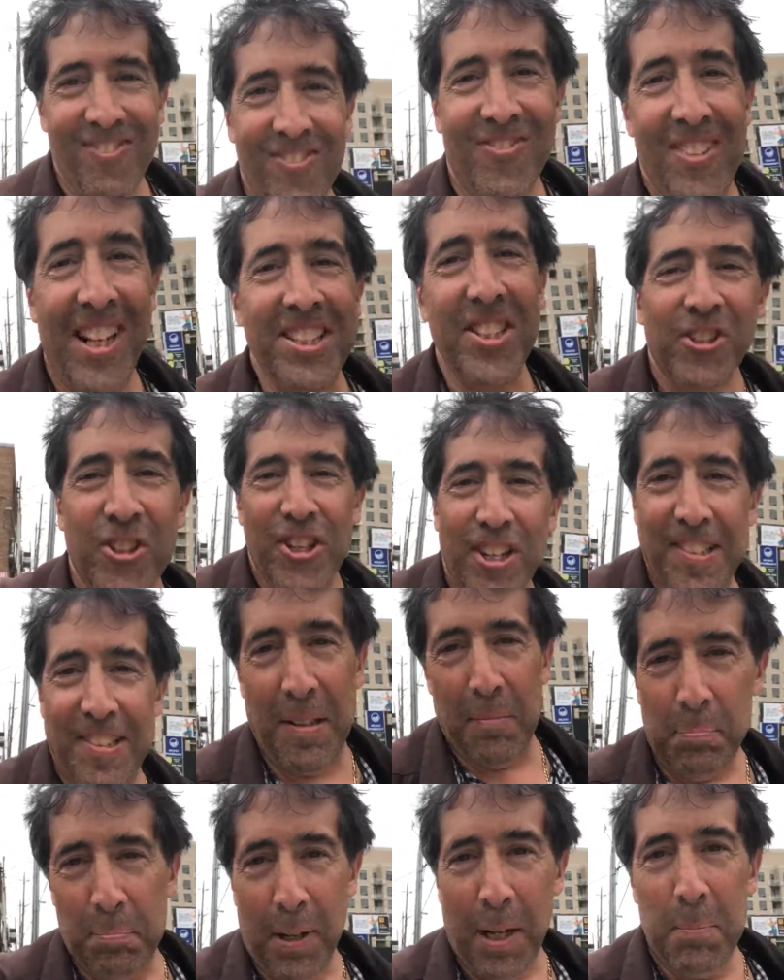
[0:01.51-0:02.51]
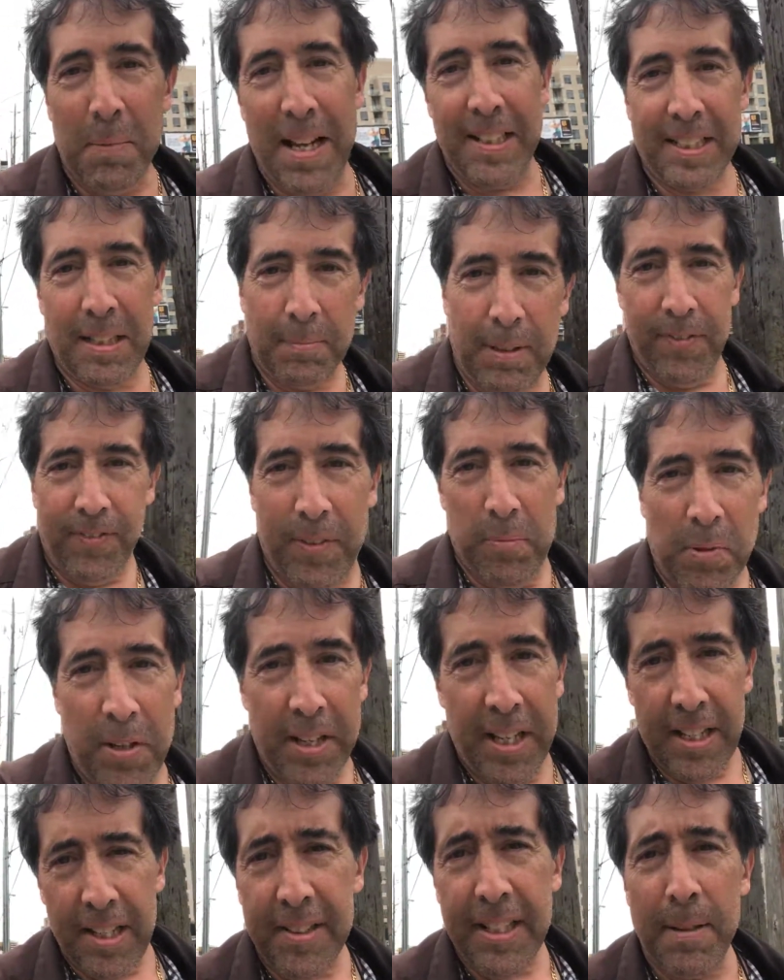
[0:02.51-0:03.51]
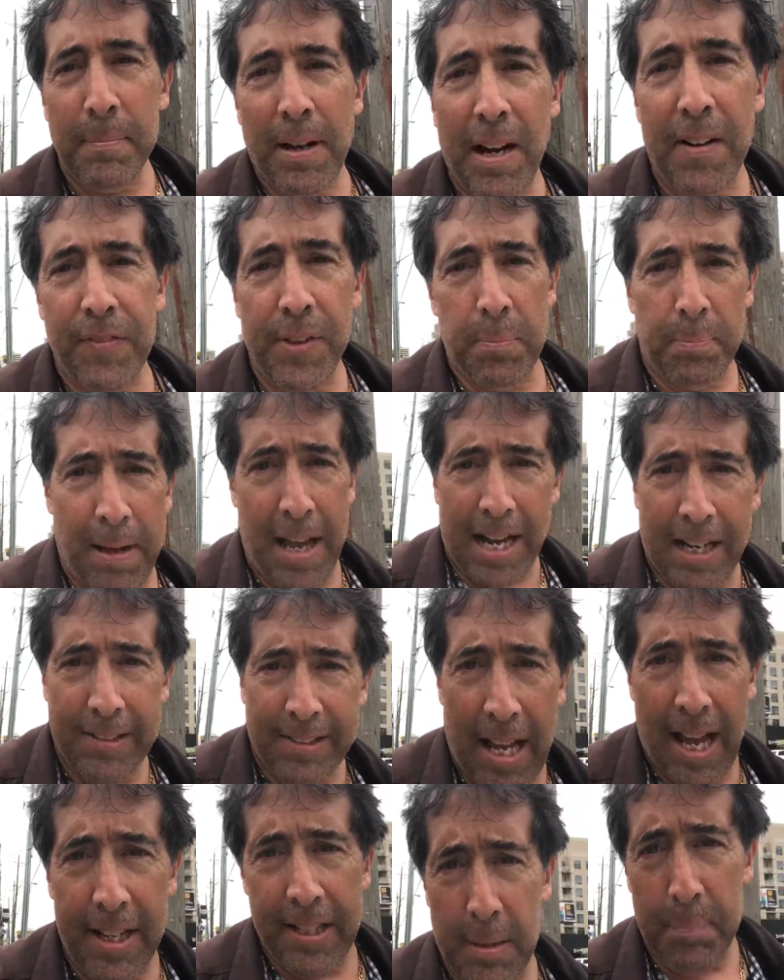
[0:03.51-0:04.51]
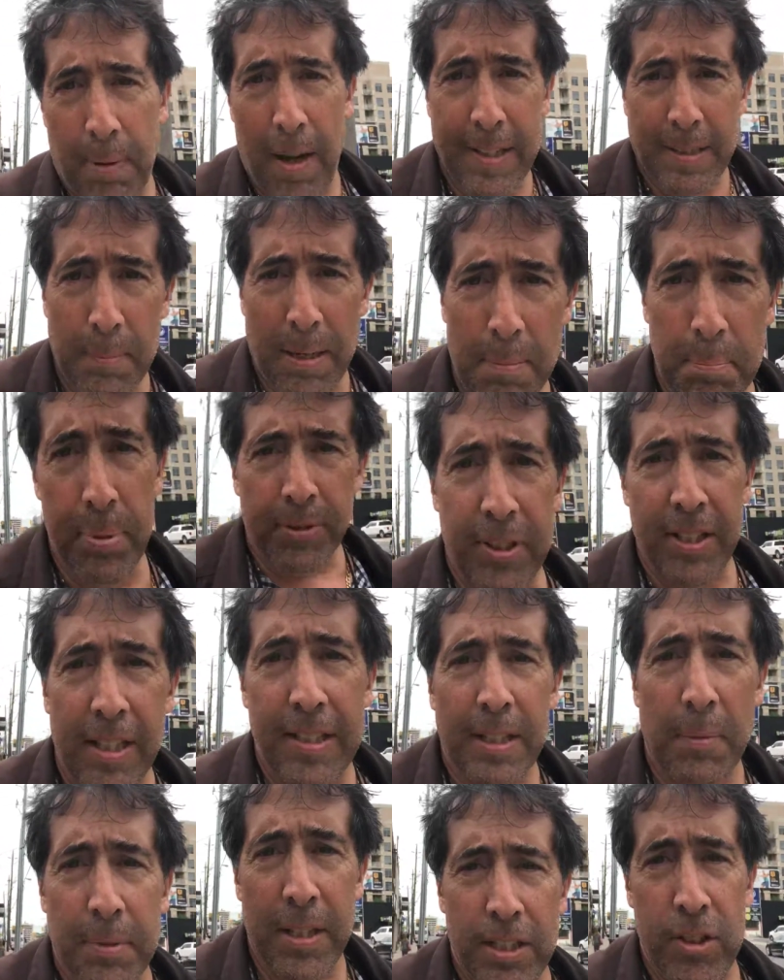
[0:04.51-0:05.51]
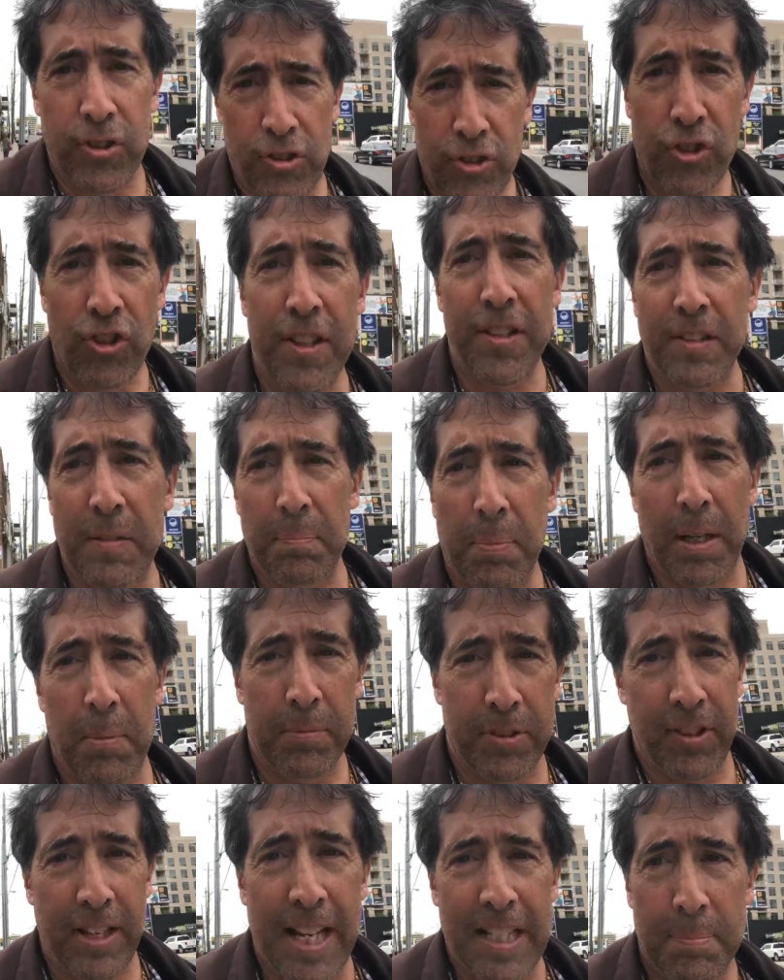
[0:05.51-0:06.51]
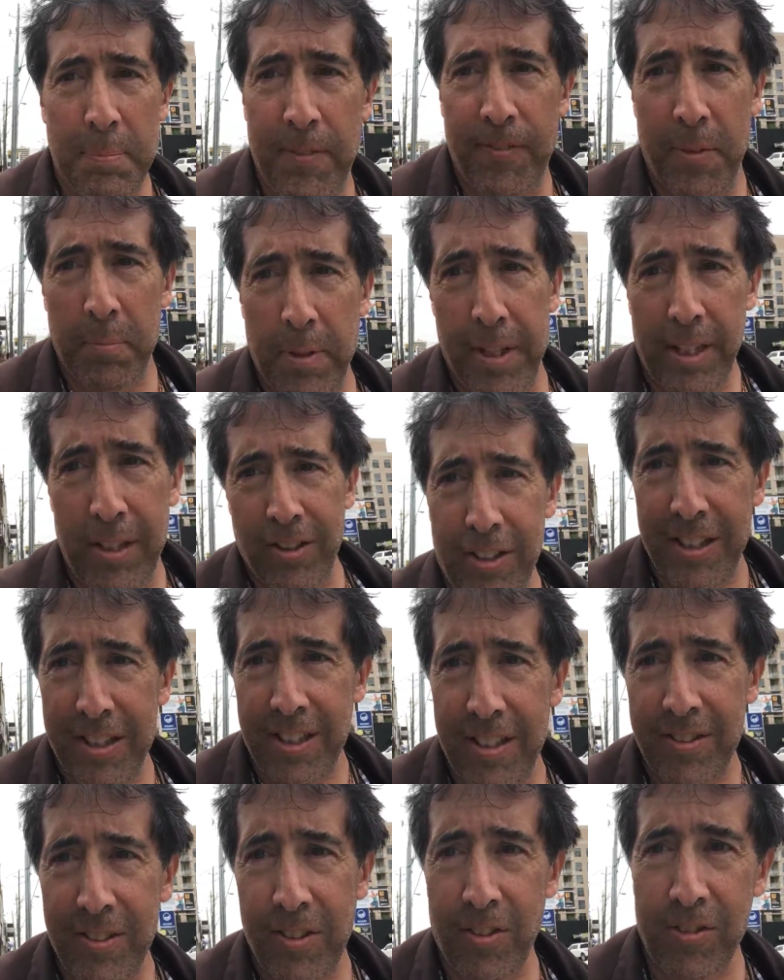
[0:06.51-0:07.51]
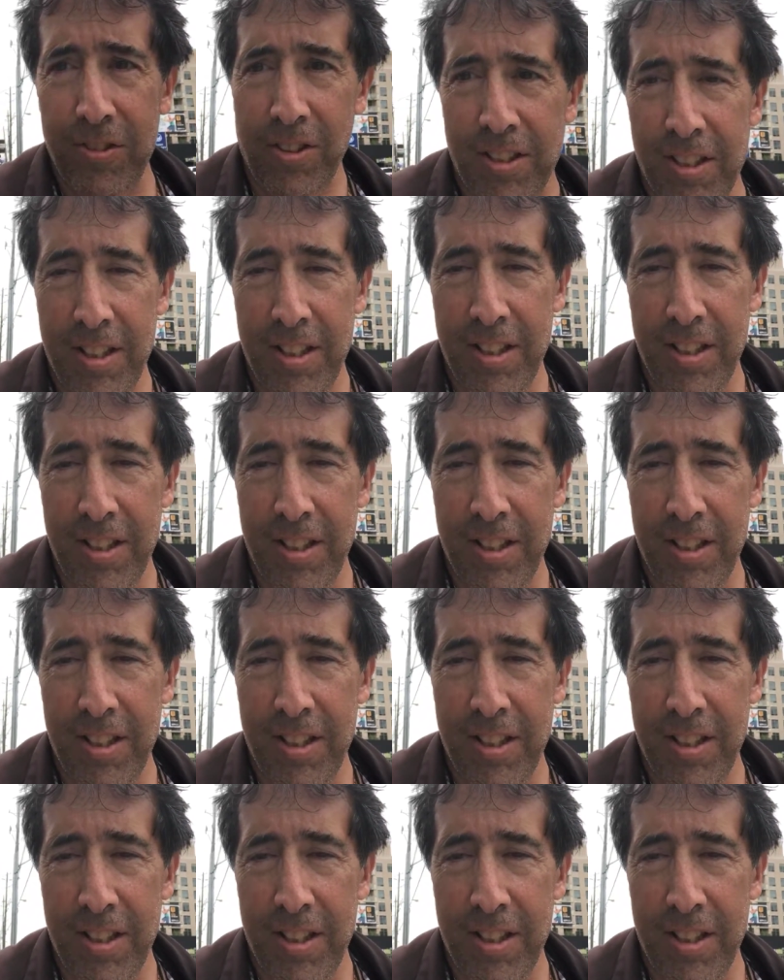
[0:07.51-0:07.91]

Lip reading: about to show you some bum asking me for money. I just came back from the bank because I had to deposit my billions. I'm going to show you this bum. He's going to ask me for money. Look at this. Hold on.